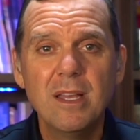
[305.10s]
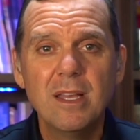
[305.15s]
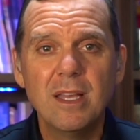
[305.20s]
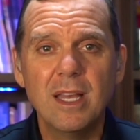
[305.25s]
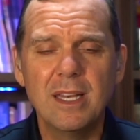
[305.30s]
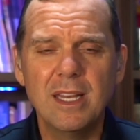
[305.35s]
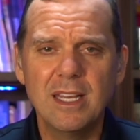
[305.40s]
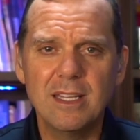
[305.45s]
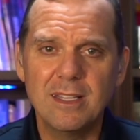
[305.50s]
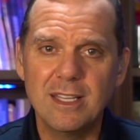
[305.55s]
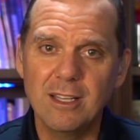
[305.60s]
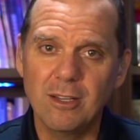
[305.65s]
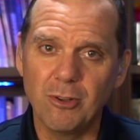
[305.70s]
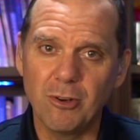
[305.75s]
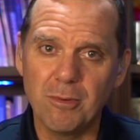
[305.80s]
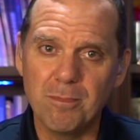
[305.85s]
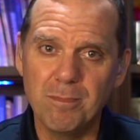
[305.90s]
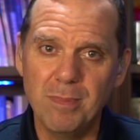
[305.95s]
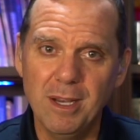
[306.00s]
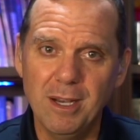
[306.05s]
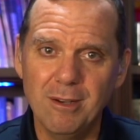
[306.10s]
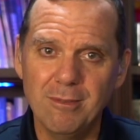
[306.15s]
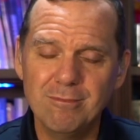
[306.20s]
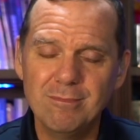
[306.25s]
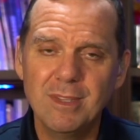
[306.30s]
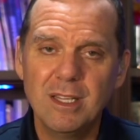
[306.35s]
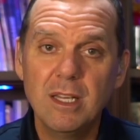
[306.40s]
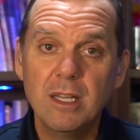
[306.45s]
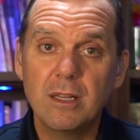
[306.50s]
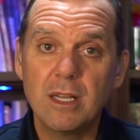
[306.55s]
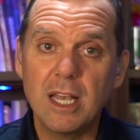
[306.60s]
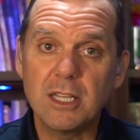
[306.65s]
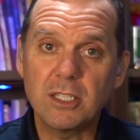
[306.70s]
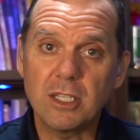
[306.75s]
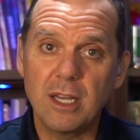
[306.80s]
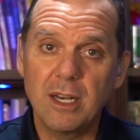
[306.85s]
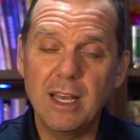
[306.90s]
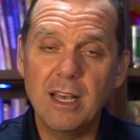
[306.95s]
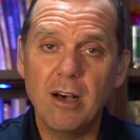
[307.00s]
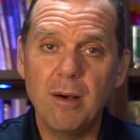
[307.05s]
and hit the alert bell. That's
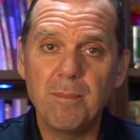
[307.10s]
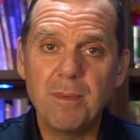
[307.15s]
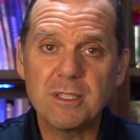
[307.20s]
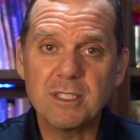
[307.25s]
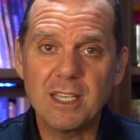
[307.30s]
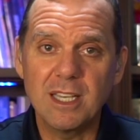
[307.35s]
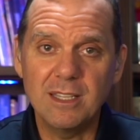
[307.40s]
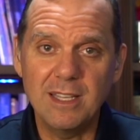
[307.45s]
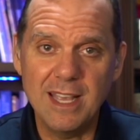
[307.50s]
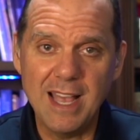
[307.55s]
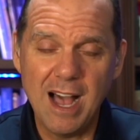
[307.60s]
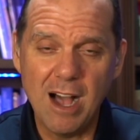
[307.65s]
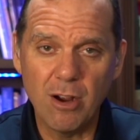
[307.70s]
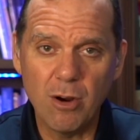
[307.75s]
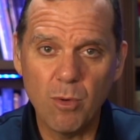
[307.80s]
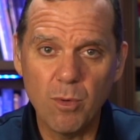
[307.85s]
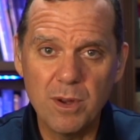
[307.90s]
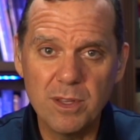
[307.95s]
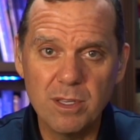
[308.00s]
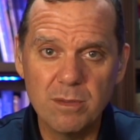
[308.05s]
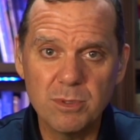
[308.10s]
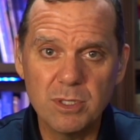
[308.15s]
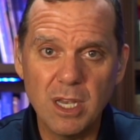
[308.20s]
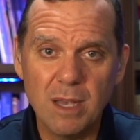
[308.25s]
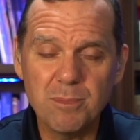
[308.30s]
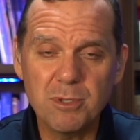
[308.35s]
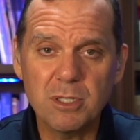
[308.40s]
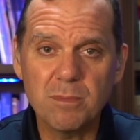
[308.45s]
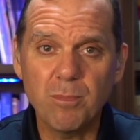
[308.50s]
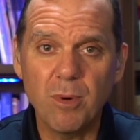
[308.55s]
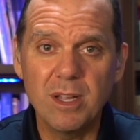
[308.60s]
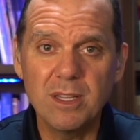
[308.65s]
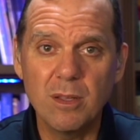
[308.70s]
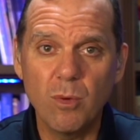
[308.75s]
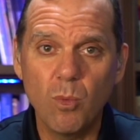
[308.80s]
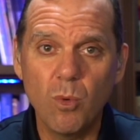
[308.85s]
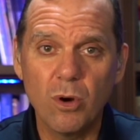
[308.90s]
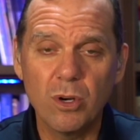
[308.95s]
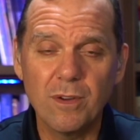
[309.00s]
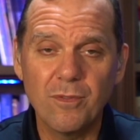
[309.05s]
going to help us get the algorithms up, spread
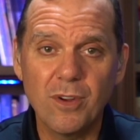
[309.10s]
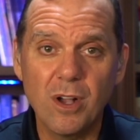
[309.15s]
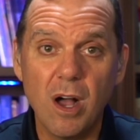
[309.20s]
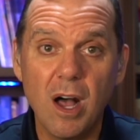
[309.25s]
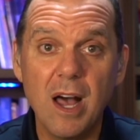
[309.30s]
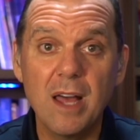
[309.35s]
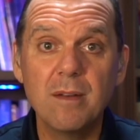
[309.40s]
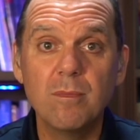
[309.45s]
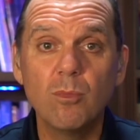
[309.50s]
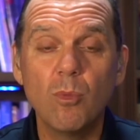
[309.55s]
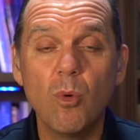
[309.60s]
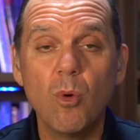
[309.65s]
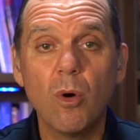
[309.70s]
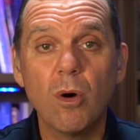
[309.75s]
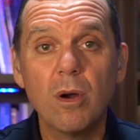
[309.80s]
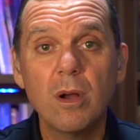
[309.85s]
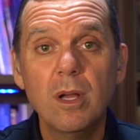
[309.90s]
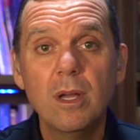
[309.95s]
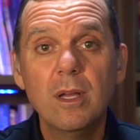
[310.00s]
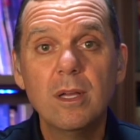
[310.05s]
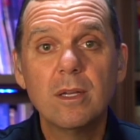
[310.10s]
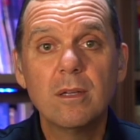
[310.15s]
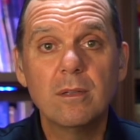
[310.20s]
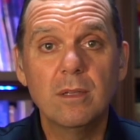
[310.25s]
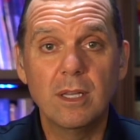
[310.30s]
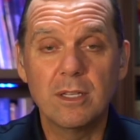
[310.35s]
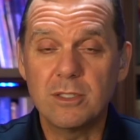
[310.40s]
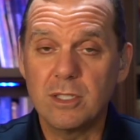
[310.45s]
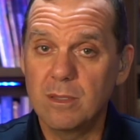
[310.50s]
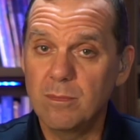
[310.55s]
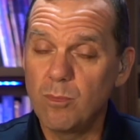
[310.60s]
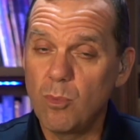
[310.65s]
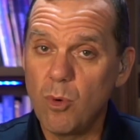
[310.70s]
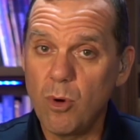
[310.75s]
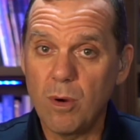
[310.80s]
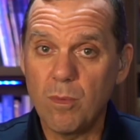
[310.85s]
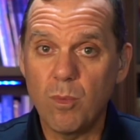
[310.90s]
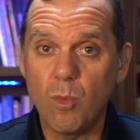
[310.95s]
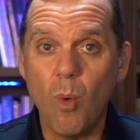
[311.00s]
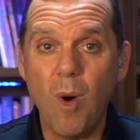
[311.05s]
the word of God more, listen,
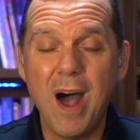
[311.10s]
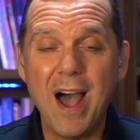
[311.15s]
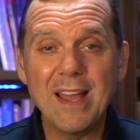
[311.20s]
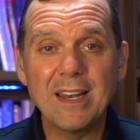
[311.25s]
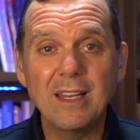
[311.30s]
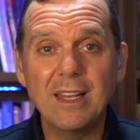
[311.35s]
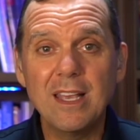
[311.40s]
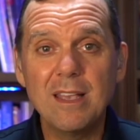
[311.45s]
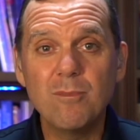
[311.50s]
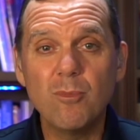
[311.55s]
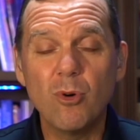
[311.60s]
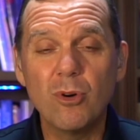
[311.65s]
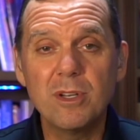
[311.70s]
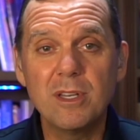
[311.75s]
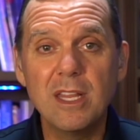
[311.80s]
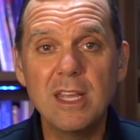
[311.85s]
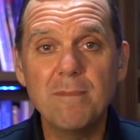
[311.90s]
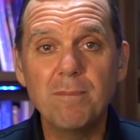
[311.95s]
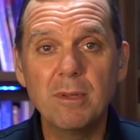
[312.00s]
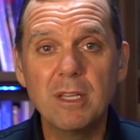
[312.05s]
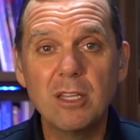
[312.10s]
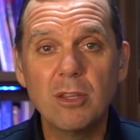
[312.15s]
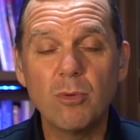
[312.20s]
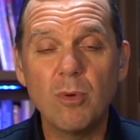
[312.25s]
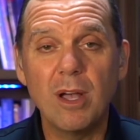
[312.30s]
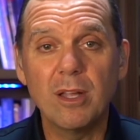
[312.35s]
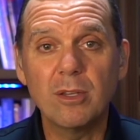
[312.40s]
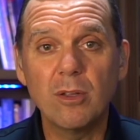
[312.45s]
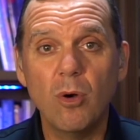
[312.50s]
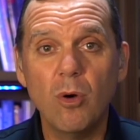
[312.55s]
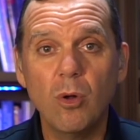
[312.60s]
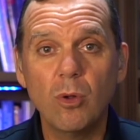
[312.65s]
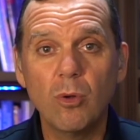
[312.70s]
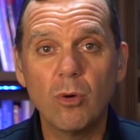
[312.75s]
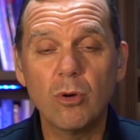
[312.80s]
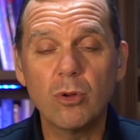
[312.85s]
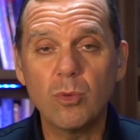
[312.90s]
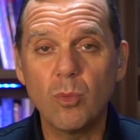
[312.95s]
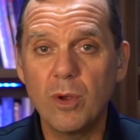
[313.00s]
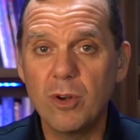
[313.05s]
more widely, more deeply throughout the whole
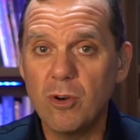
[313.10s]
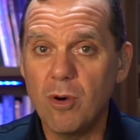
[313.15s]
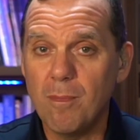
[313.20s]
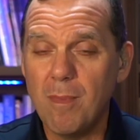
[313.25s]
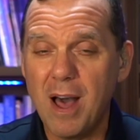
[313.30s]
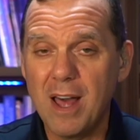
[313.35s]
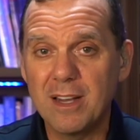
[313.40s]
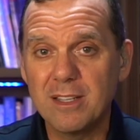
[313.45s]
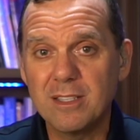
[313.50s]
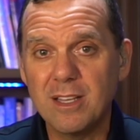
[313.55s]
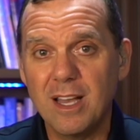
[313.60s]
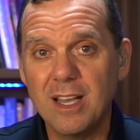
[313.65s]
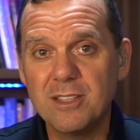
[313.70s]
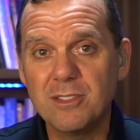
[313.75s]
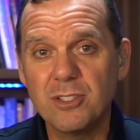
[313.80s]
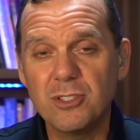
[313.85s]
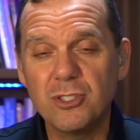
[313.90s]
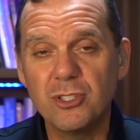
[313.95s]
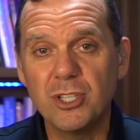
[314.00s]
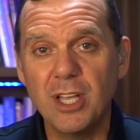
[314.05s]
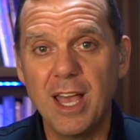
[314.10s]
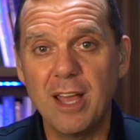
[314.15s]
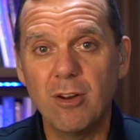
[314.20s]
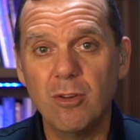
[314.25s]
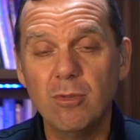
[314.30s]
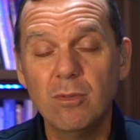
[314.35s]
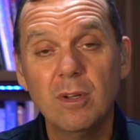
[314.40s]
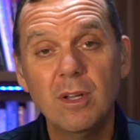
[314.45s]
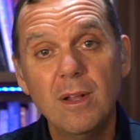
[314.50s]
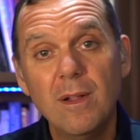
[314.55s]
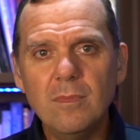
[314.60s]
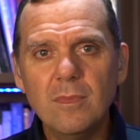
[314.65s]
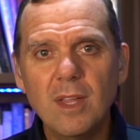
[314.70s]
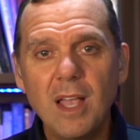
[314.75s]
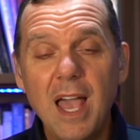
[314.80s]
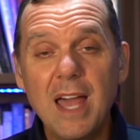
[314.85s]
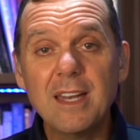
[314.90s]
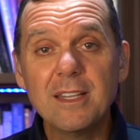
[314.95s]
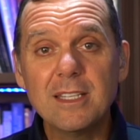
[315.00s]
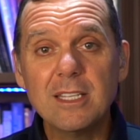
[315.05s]
earth. We don't monetize this channel.
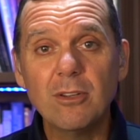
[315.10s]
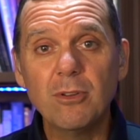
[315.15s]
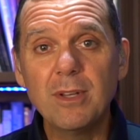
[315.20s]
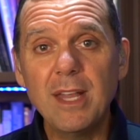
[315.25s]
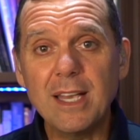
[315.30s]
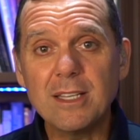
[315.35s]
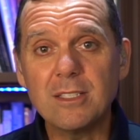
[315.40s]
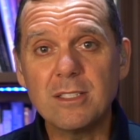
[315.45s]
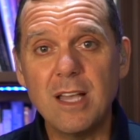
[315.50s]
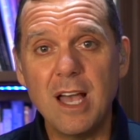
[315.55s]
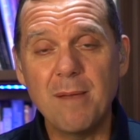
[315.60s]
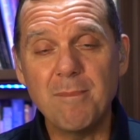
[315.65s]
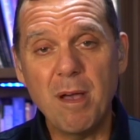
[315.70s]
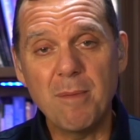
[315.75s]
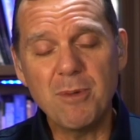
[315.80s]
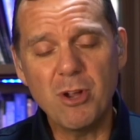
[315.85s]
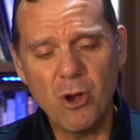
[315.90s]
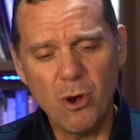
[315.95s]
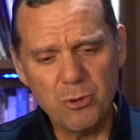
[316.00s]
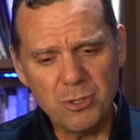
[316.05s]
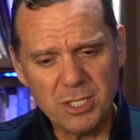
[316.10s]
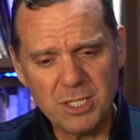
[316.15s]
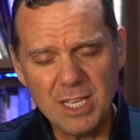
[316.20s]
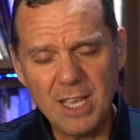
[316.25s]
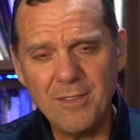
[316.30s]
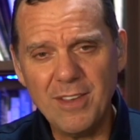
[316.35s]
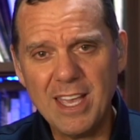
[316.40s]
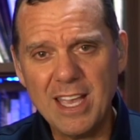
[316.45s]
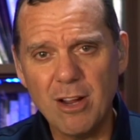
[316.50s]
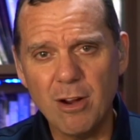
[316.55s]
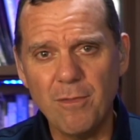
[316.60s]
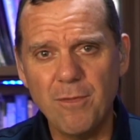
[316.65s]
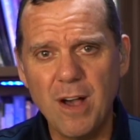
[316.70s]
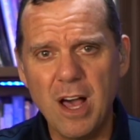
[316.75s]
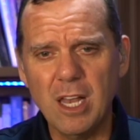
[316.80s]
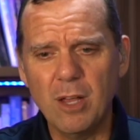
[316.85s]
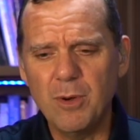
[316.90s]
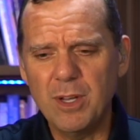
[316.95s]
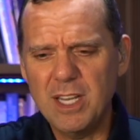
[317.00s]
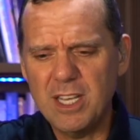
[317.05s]
And until next time, I'm your host, Stevie
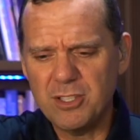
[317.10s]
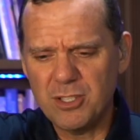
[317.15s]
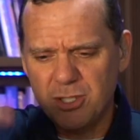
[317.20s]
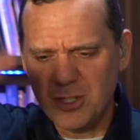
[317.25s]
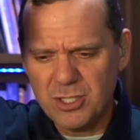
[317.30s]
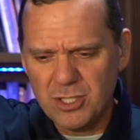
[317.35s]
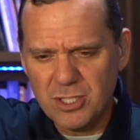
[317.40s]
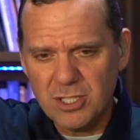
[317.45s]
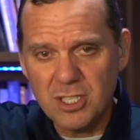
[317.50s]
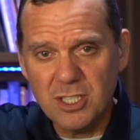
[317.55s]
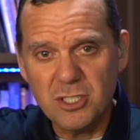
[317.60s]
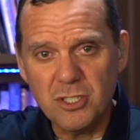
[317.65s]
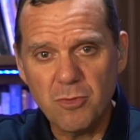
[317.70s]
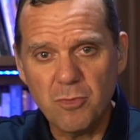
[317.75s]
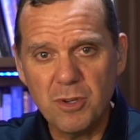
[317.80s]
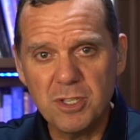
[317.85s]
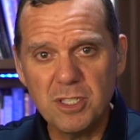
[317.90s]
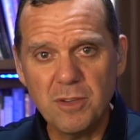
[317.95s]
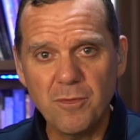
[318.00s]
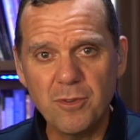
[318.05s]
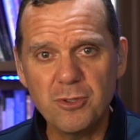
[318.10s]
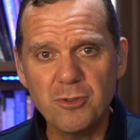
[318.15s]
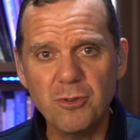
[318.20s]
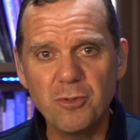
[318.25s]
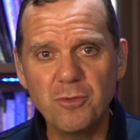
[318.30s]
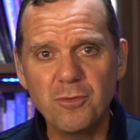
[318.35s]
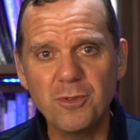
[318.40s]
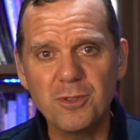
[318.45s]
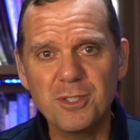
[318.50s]
Garofalo. This is your reason for truth for